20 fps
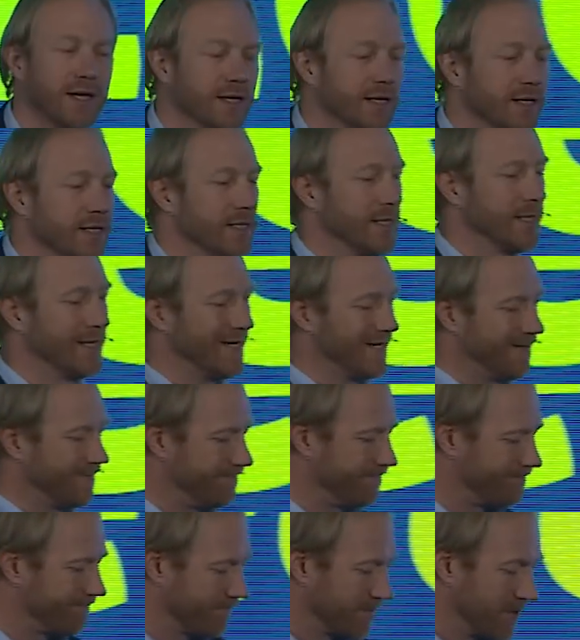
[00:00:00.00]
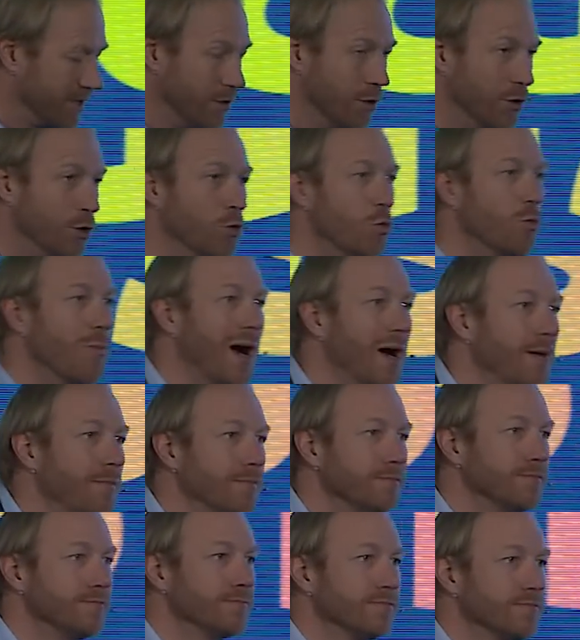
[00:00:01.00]
and Nunuba.
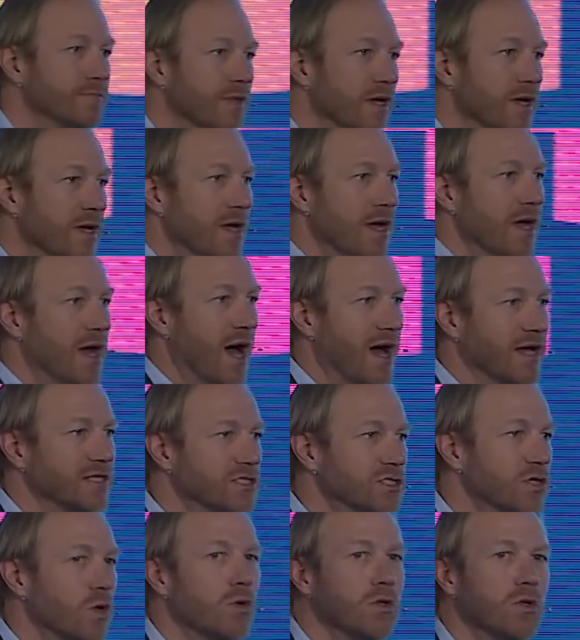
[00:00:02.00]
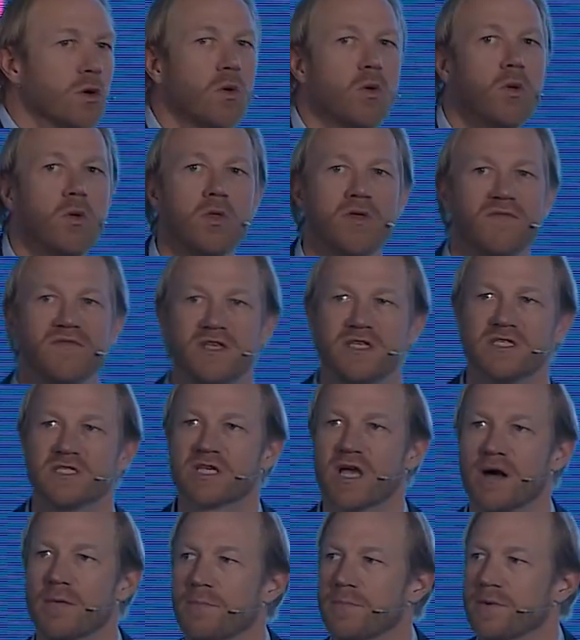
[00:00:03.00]
I sold all of these
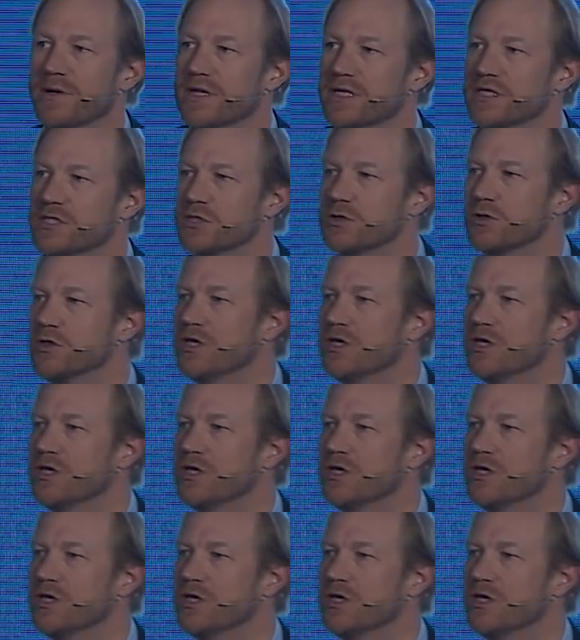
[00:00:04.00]
companies to